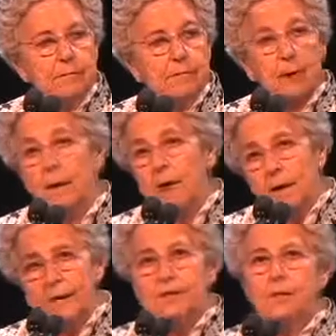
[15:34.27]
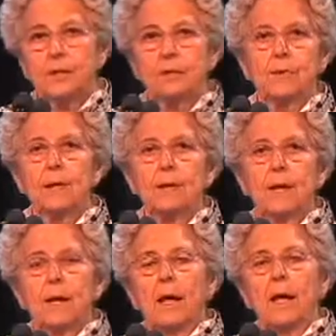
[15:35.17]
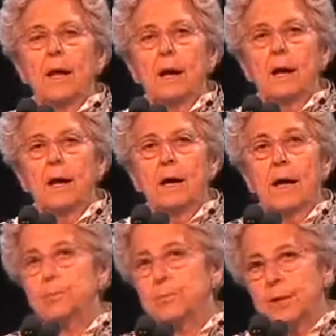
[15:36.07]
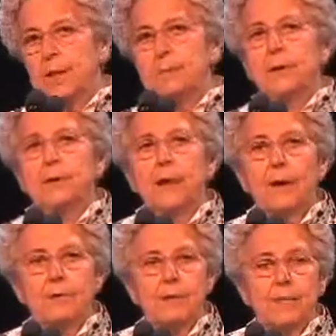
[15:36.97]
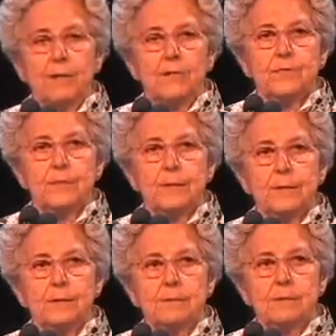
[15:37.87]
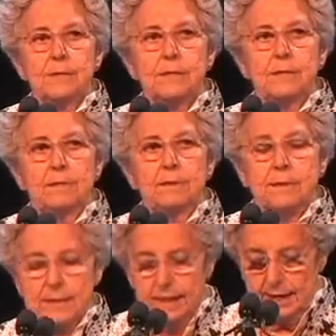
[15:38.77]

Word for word: executed uh, and put him under house arrest for the rest of his, of his life.